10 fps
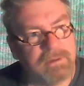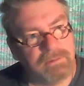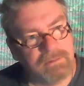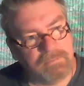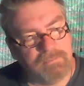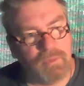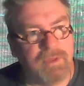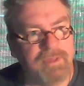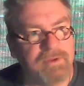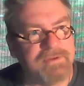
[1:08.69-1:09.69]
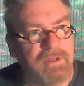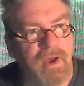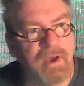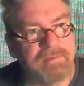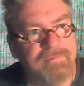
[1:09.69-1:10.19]
Oh boy, there's a
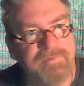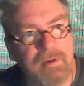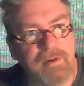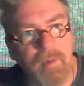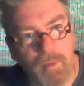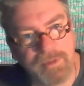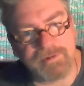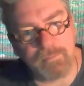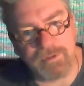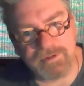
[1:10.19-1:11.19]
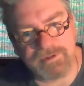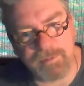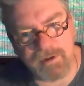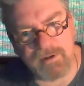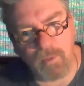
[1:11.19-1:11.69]
lot of with
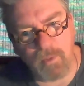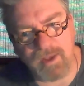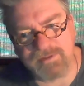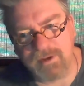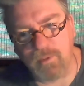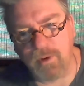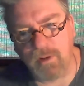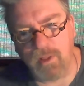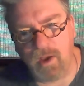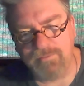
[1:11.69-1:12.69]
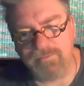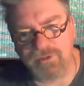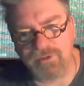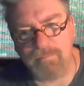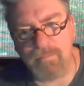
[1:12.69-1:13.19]
Spirit of the West, there were a lot of
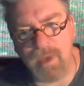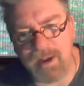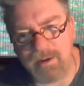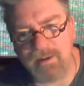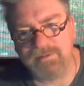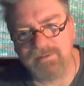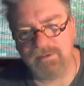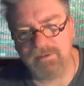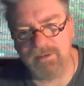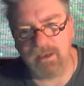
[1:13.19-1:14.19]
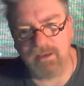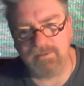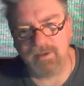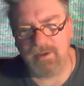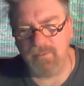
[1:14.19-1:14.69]
tremendous
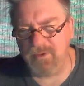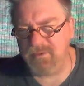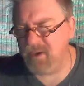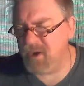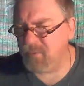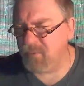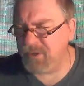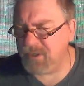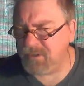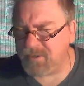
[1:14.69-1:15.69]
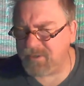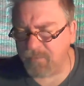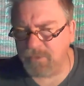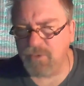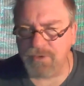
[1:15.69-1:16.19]
gigs. I mean, we did
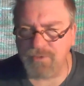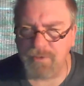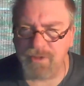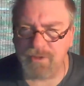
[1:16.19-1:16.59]
several tours with